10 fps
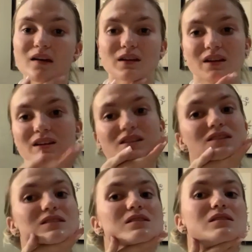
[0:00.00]

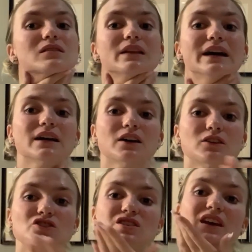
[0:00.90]
because that can
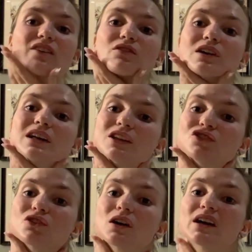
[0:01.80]
just get really
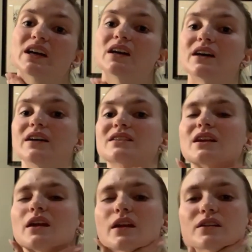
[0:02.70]
dry, and
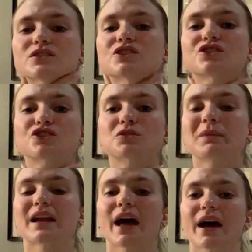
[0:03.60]
then I like to just do
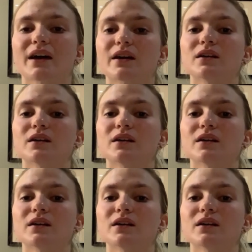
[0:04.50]
my neck.